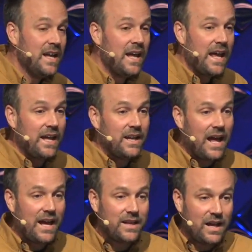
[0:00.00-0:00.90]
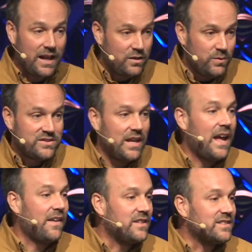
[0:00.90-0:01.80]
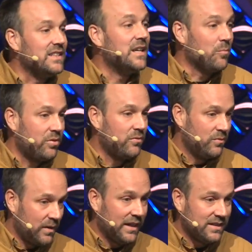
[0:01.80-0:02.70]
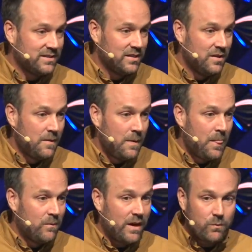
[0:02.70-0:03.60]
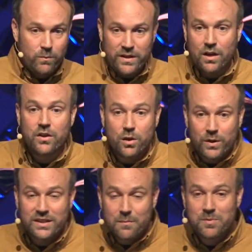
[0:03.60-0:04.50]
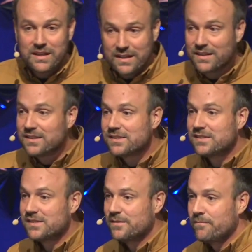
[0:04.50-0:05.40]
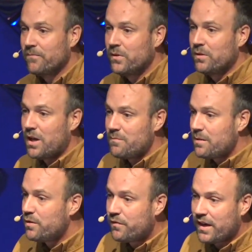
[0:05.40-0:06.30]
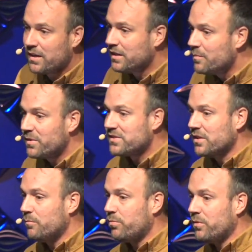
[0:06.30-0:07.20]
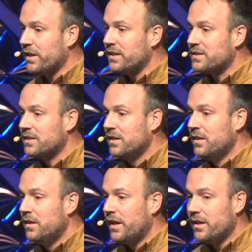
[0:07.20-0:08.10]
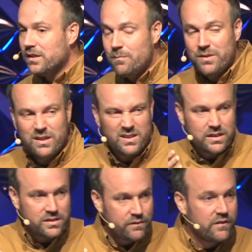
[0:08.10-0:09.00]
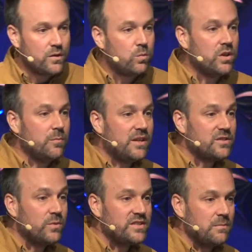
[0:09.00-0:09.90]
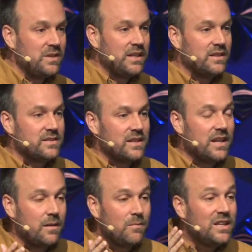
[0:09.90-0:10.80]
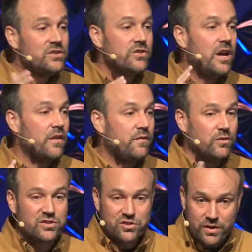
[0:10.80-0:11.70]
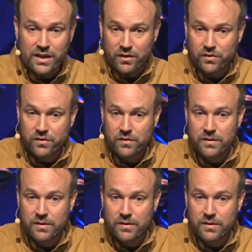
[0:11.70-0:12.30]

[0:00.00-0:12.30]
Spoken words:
And you would say I had this limp, right? We all know what limping is, right? Maybe you've had a limp at some point. And a limping is a vivid word because what does it mean? It means you're not at full strength.